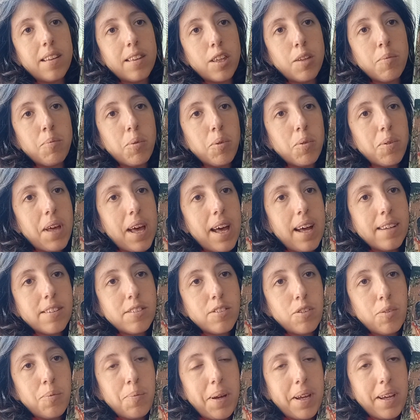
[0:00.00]
The Blue
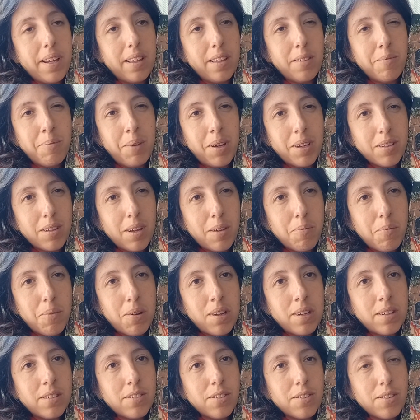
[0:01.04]
Castle by L.M.
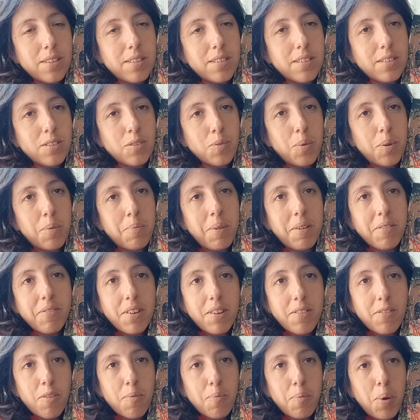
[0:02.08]
Montgomery. So this is one of my
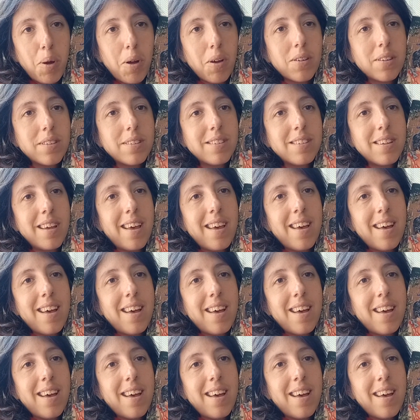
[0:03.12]
favorite books.